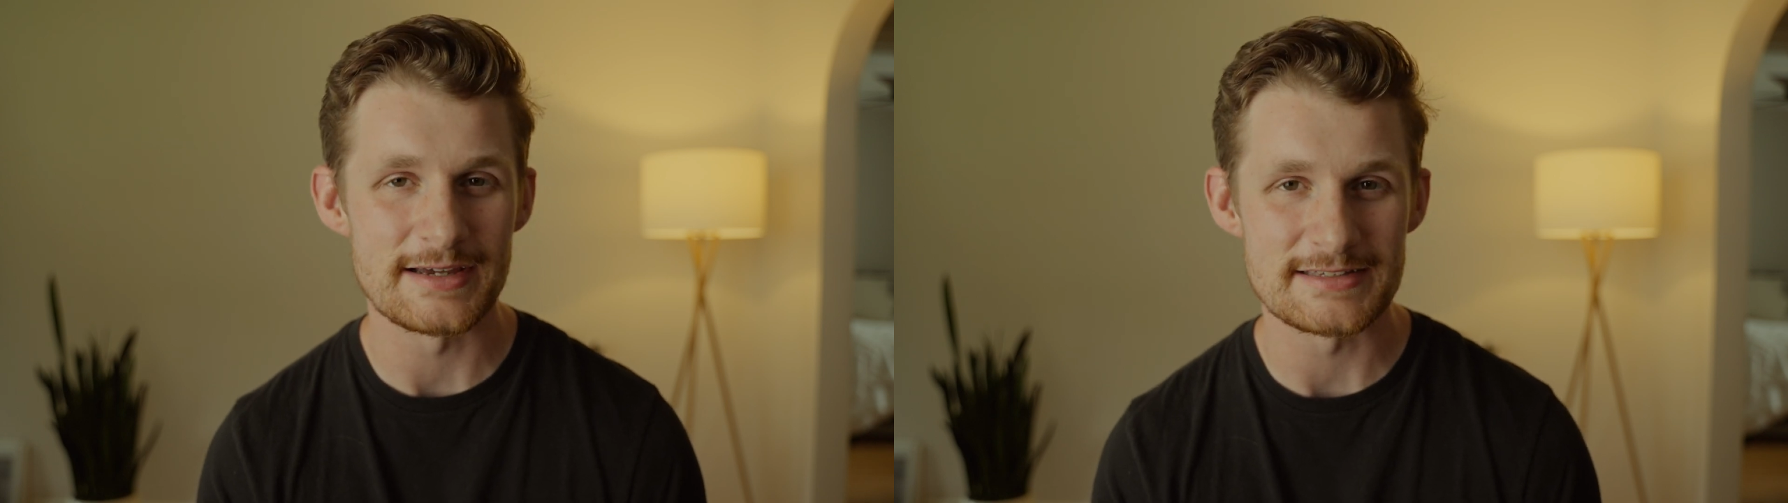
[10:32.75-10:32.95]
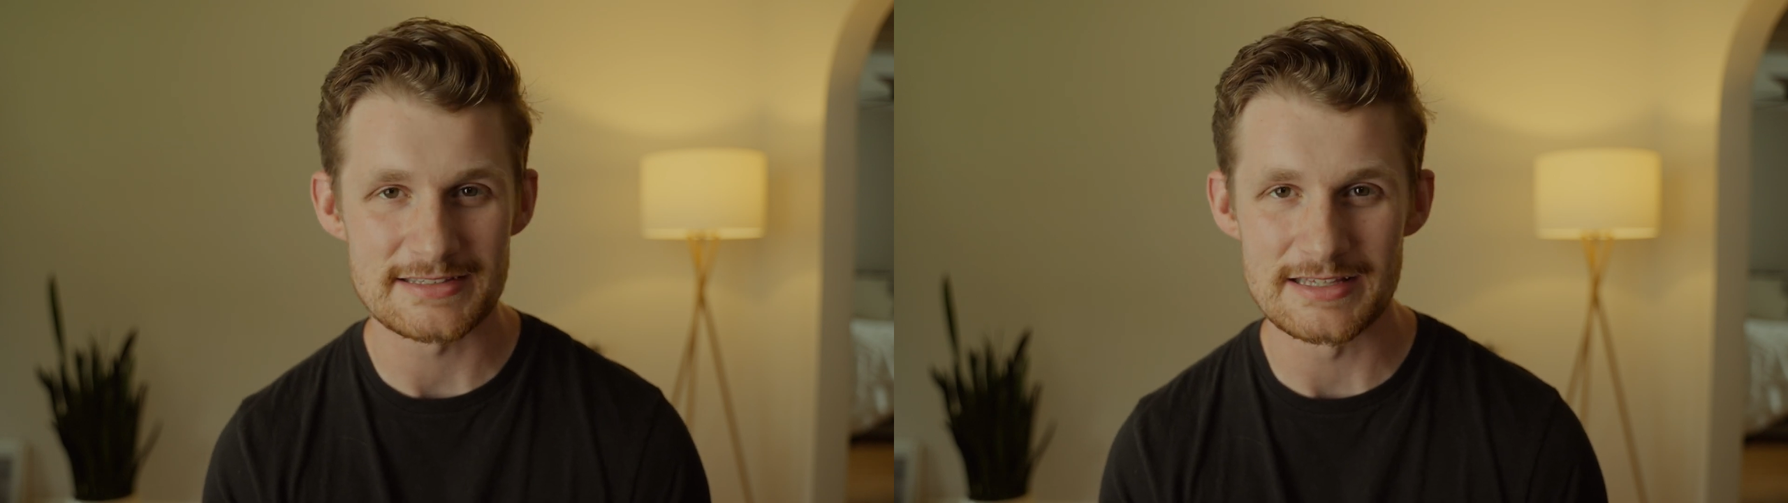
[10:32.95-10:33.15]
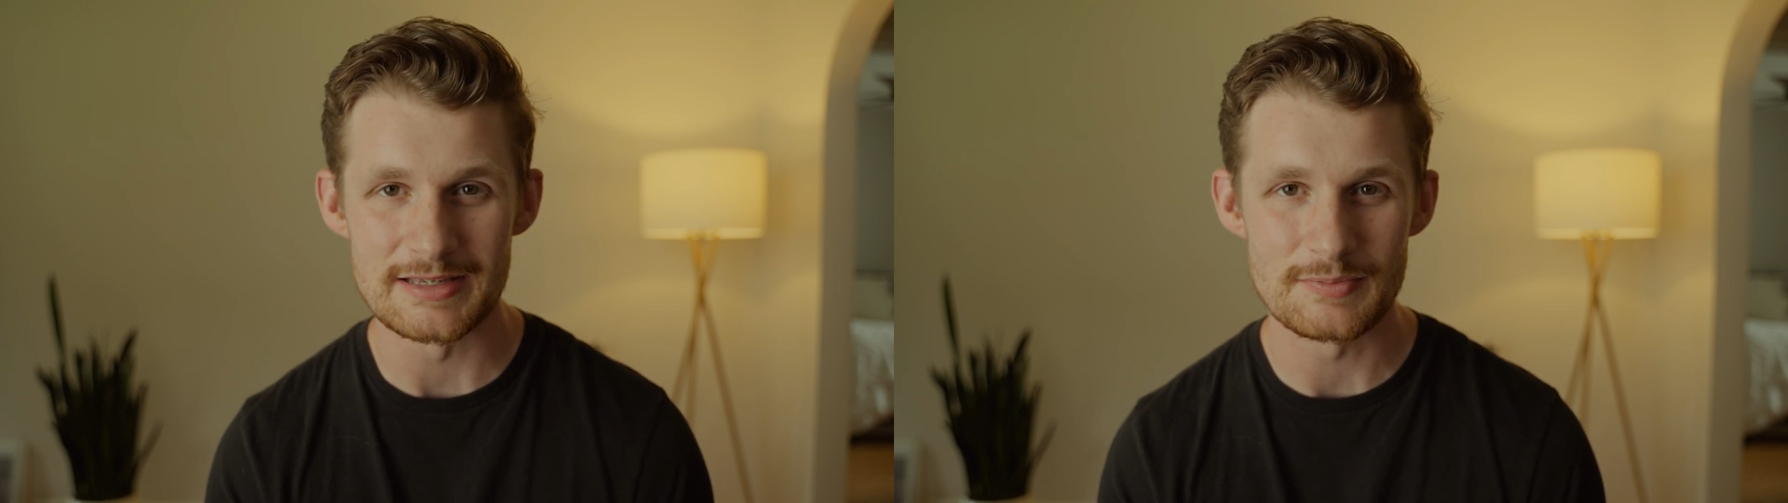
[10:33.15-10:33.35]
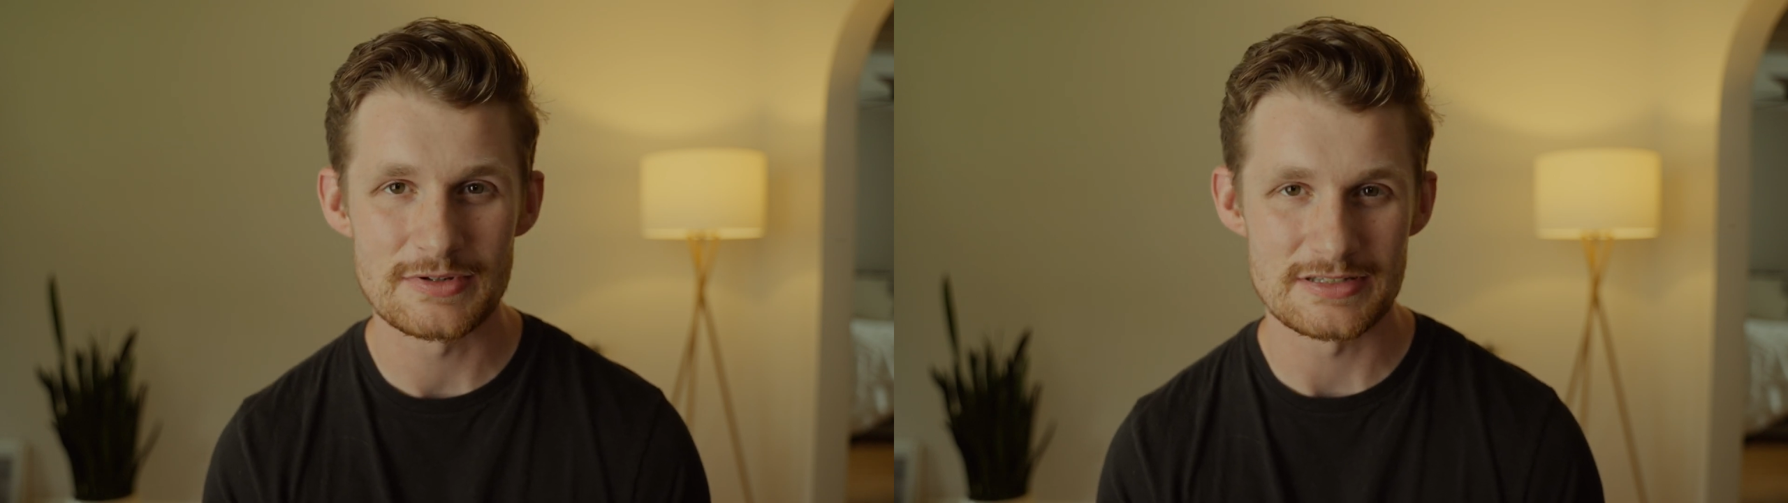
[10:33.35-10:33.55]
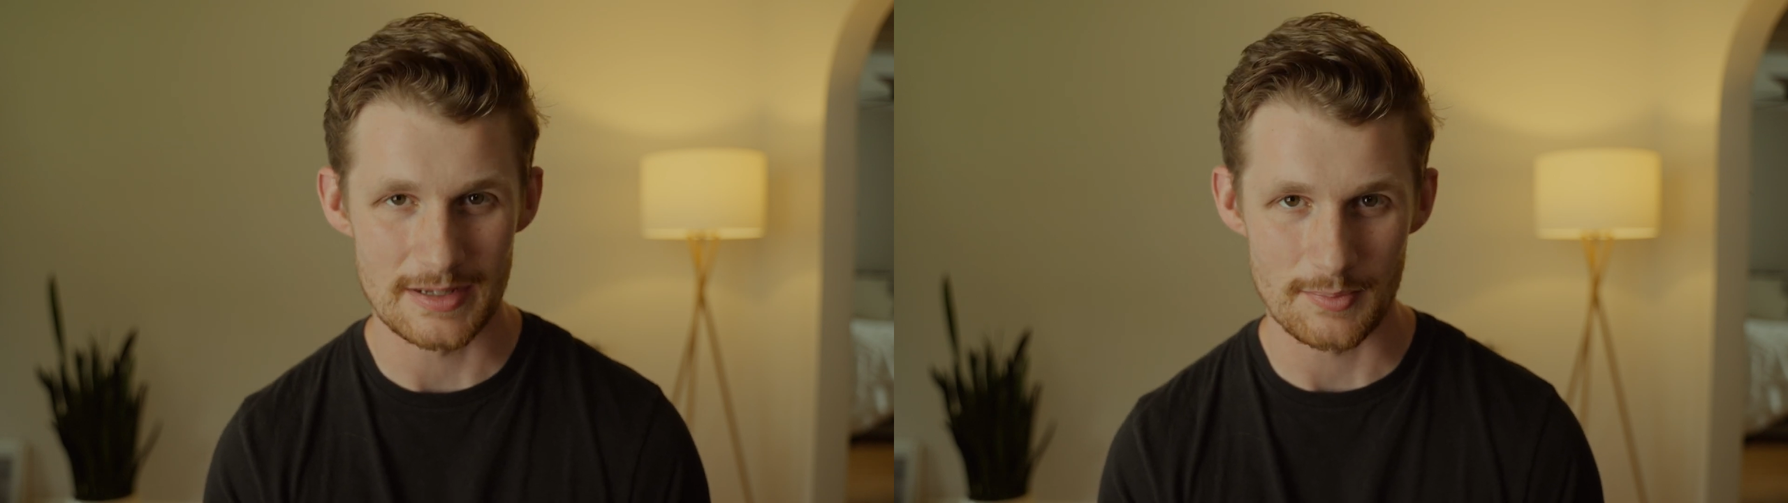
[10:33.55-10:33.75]
by sleep
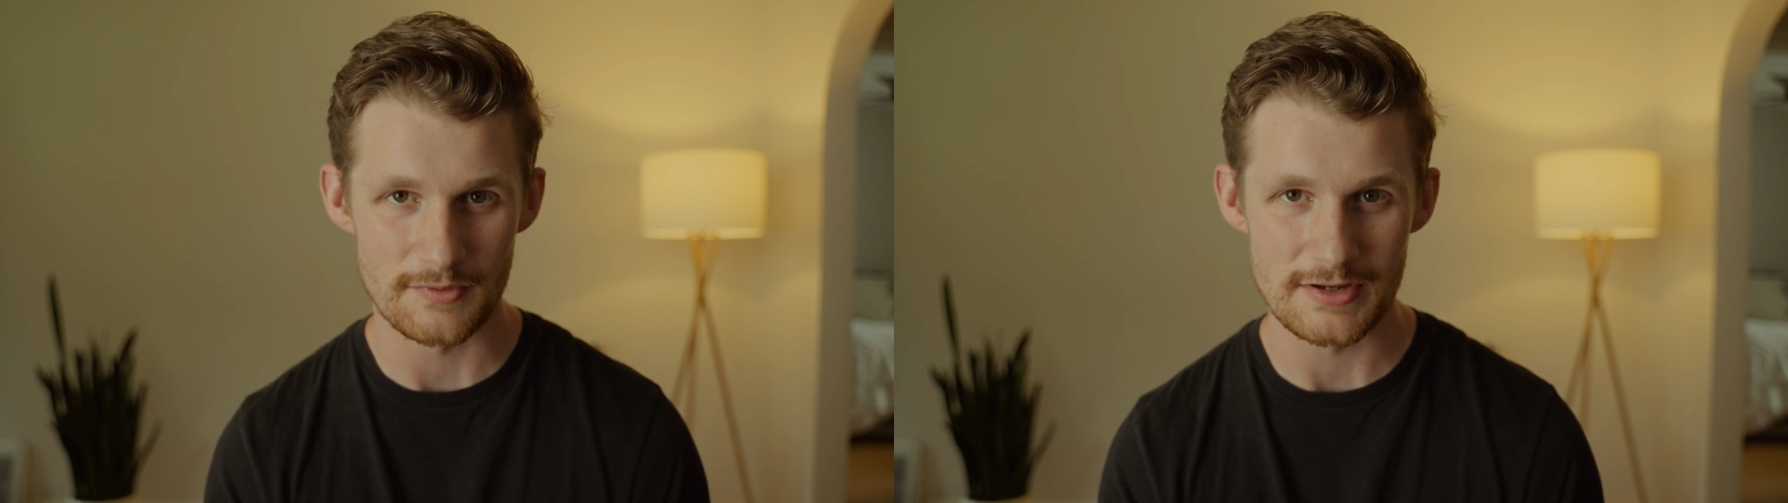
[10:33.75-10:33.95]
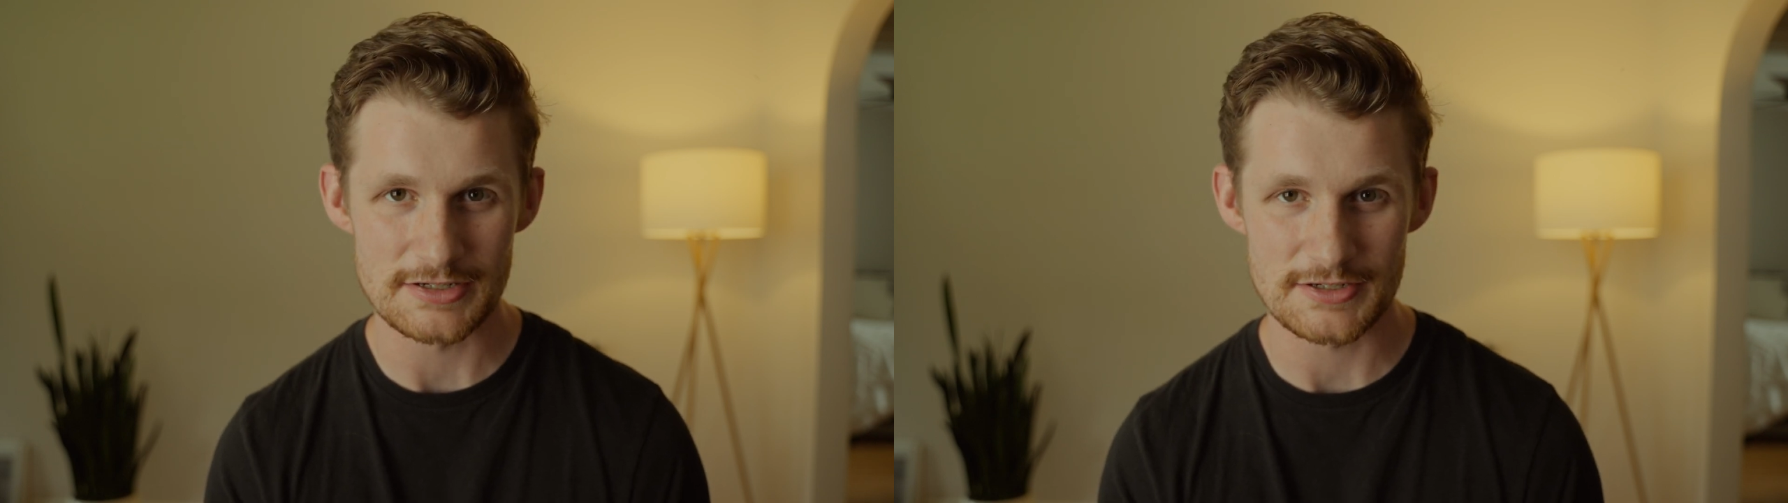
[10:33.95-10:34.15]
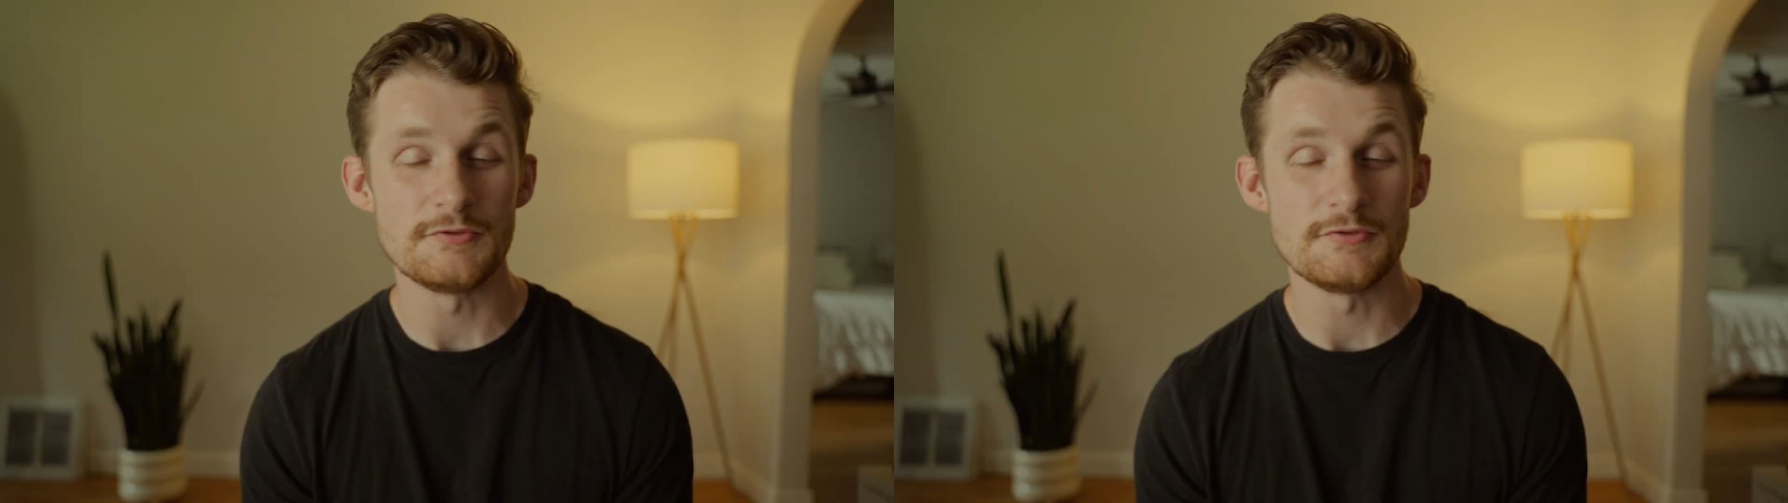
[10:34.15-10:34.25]
deprivation.